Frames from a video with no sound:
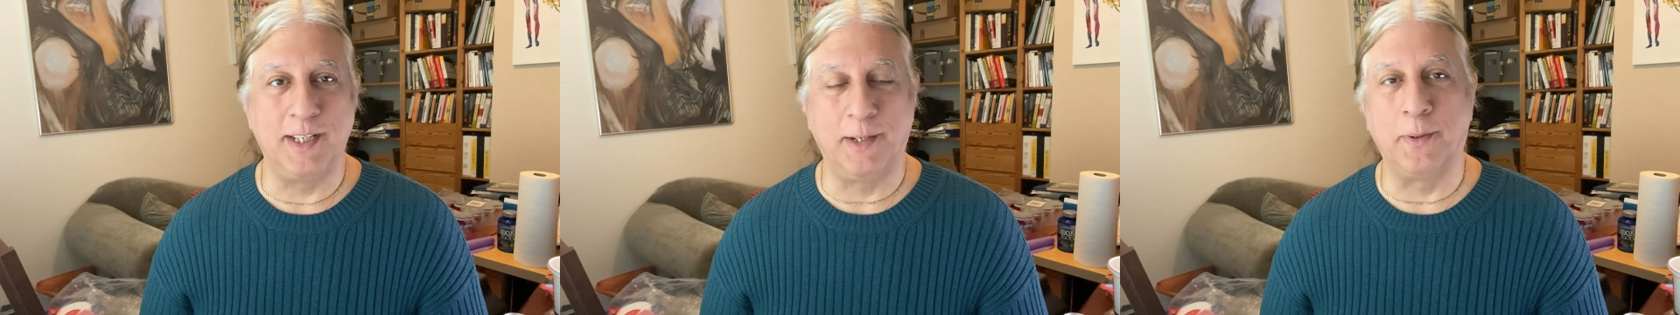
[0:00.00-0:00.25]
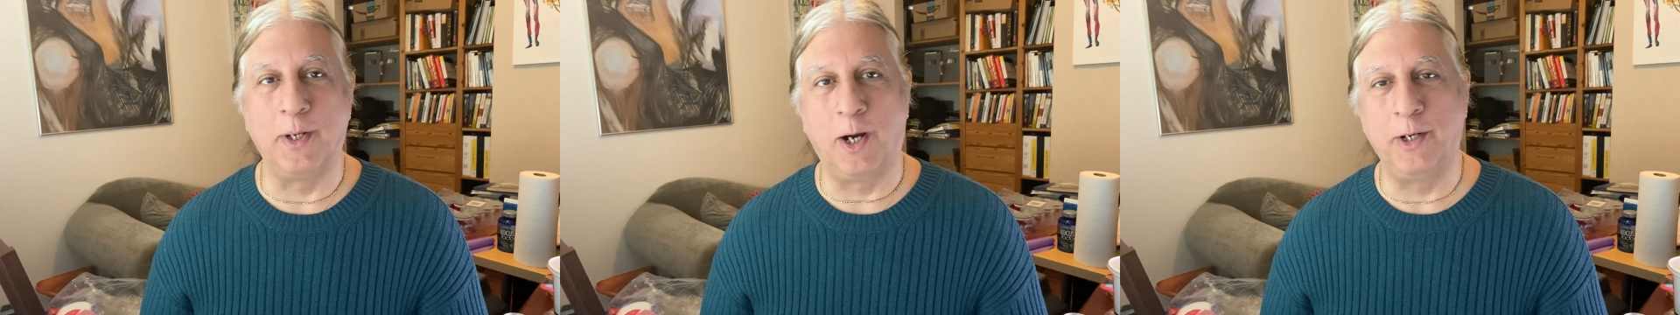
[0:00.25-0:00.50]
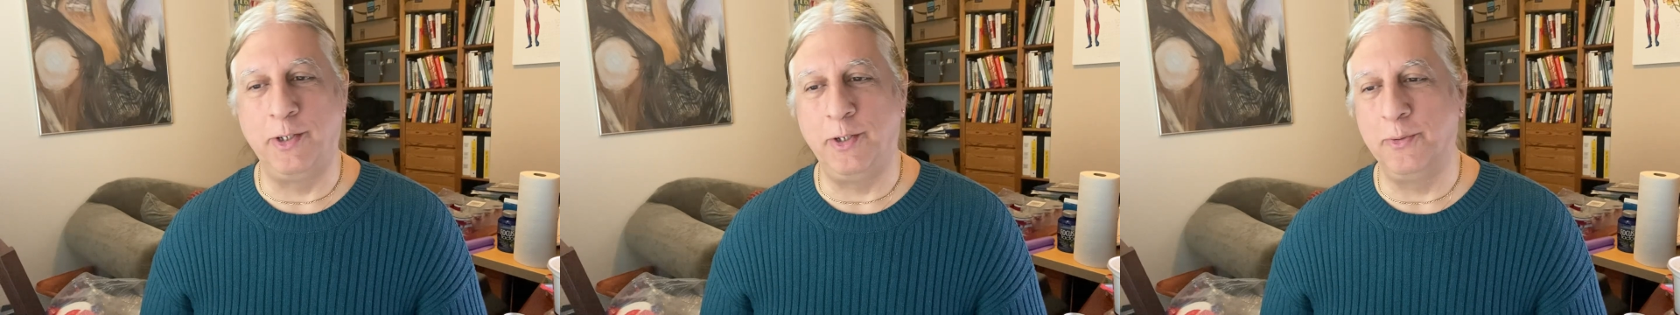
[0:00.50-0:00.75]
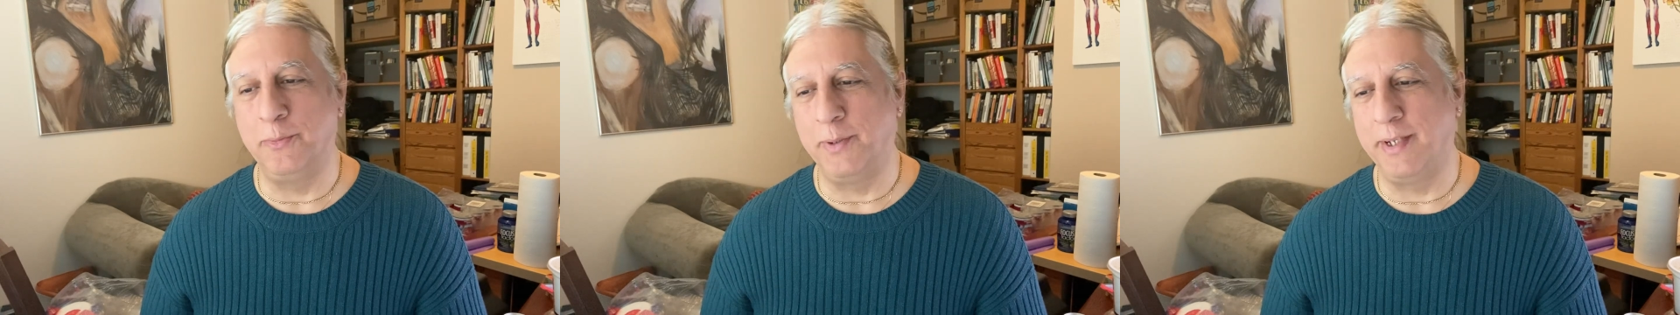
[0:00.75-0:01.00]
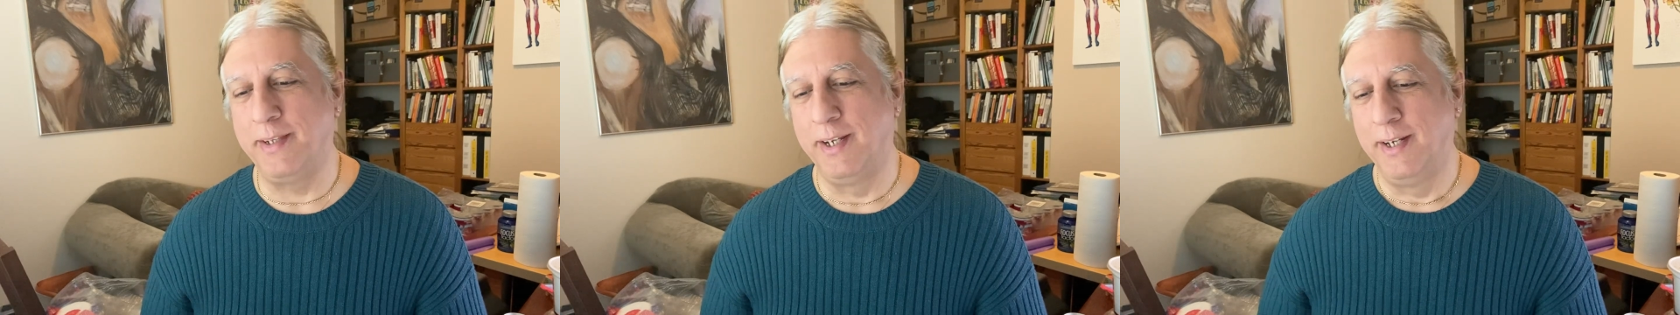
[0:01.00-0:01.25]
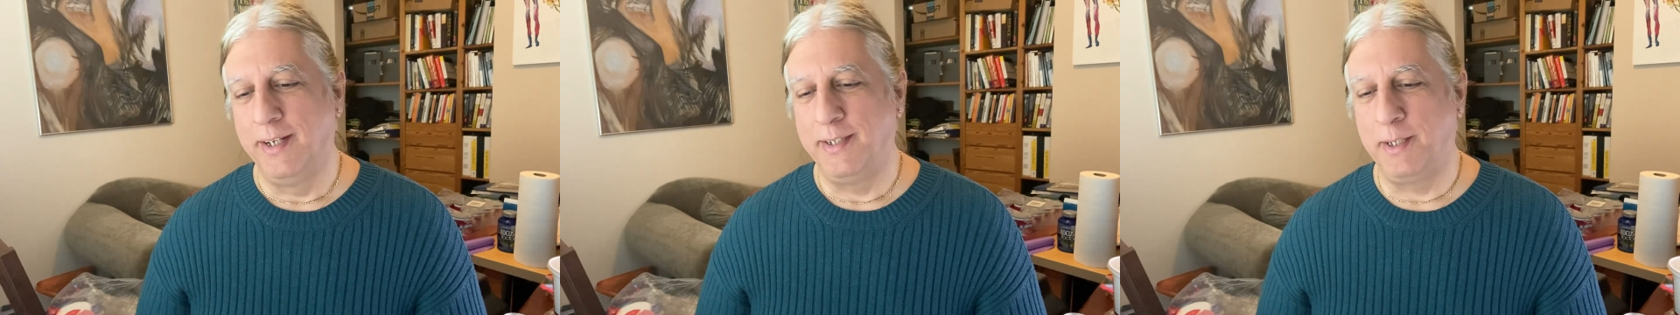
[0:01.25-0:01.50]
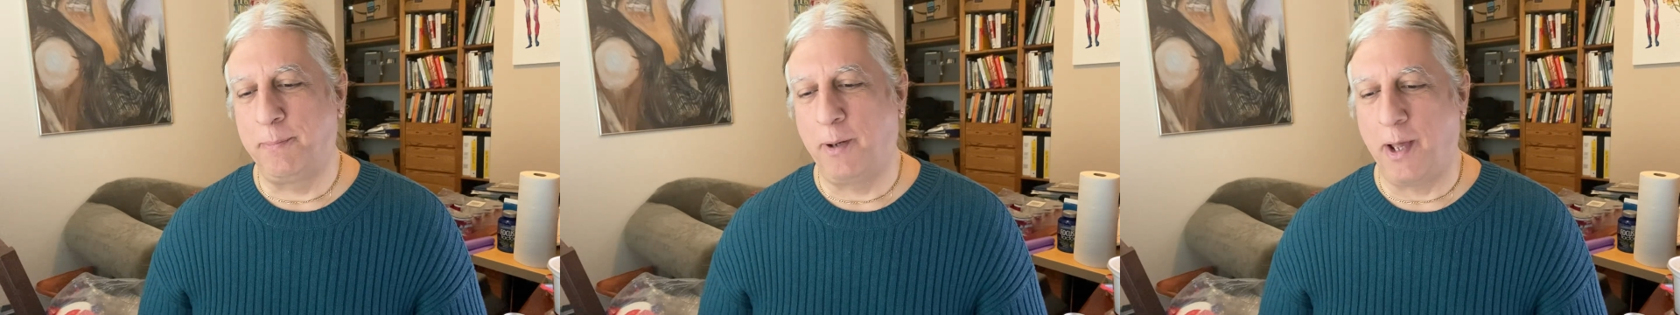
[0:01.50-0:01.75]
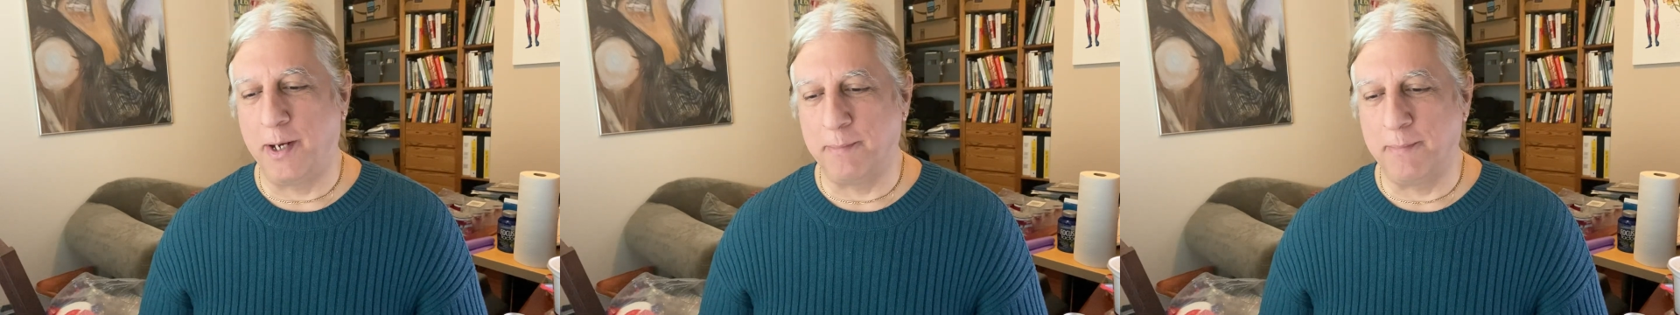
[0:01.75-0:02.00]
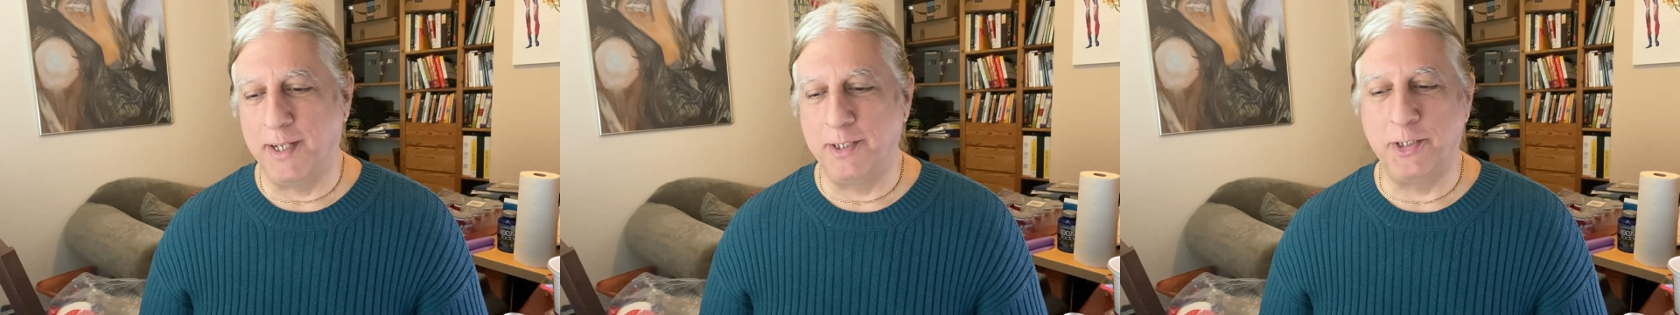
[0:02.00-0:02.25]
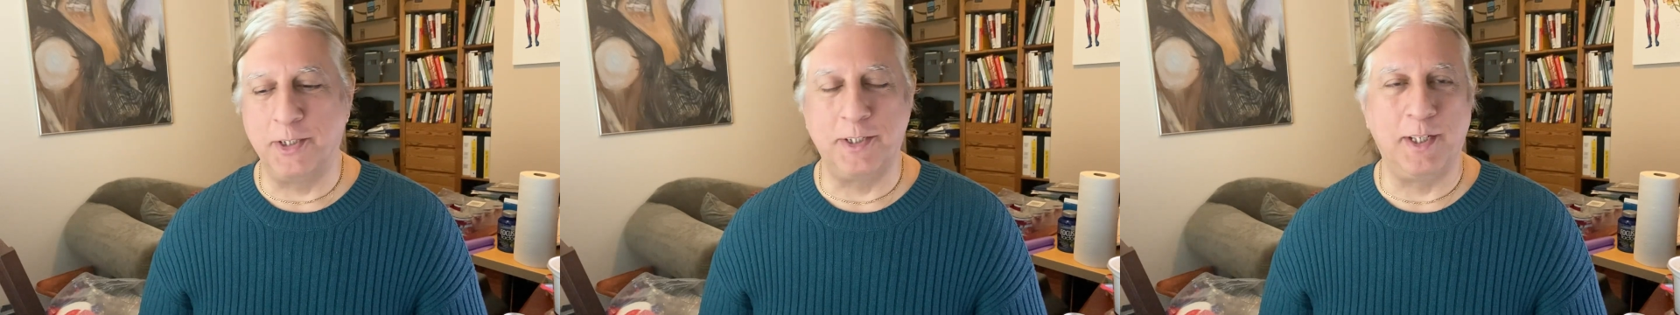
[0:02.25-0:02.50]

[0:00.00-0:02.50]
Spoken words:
They will argue with their product managers,